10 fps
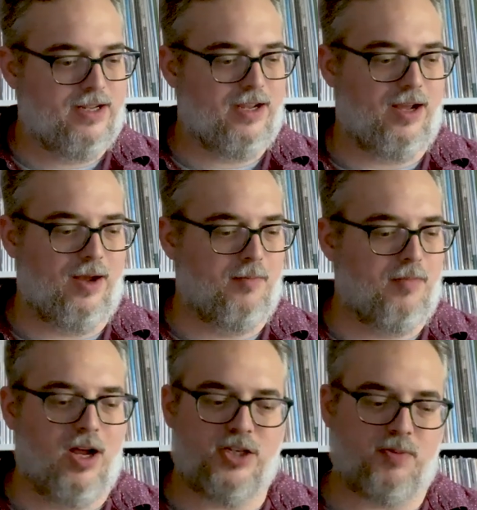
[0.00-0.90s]

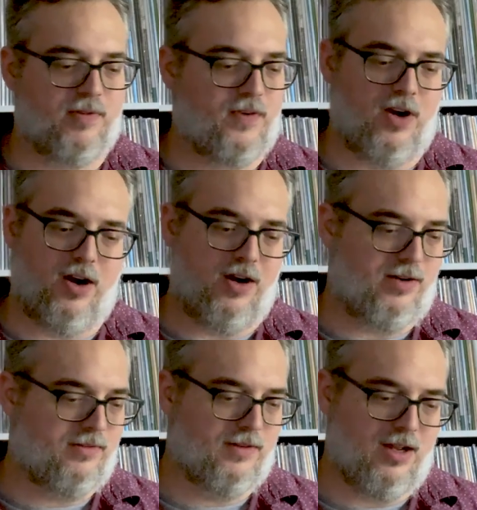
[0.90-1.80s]
Much
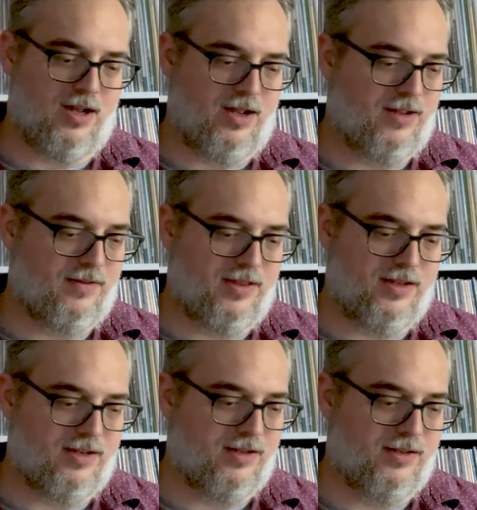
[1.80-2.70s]
prefer
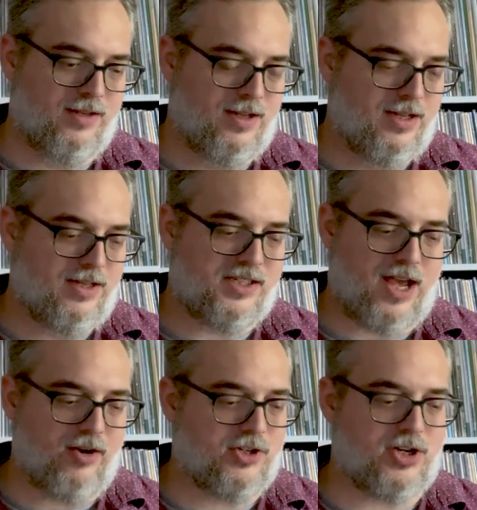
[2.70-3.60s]
the
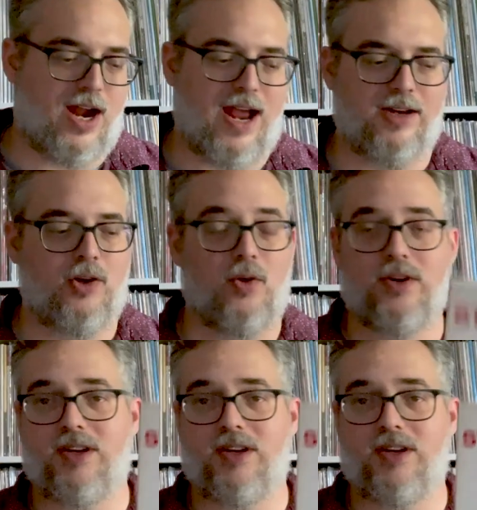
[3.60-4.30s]
title track, Golden